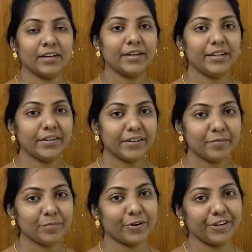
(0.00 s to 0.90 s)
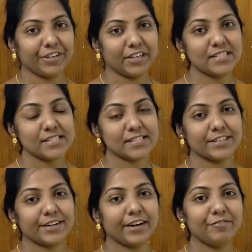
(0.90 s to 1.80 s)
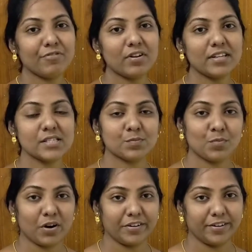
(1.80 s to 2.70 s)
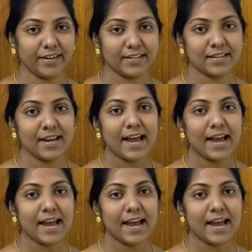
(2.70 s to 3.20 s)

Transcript: Here in prairies the rainfall is moderate,